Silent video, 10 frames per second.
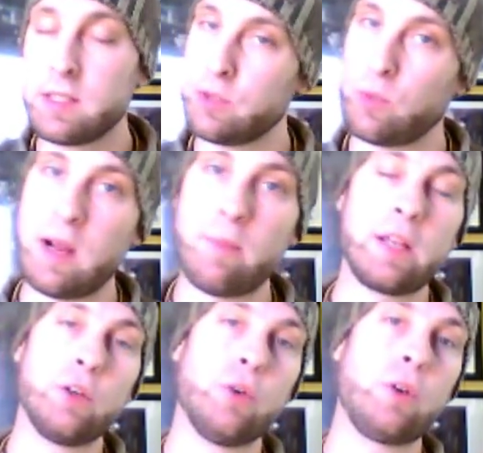This is
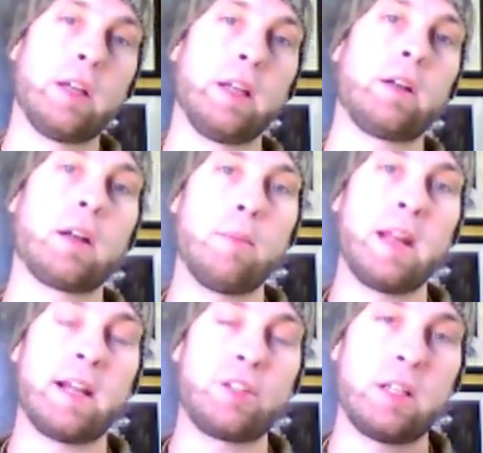Rabbi Yehuda here,
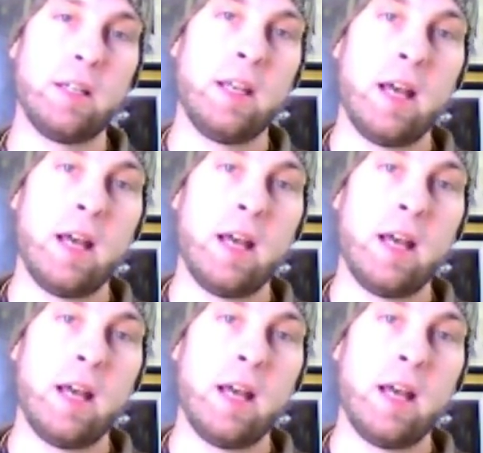coming at you.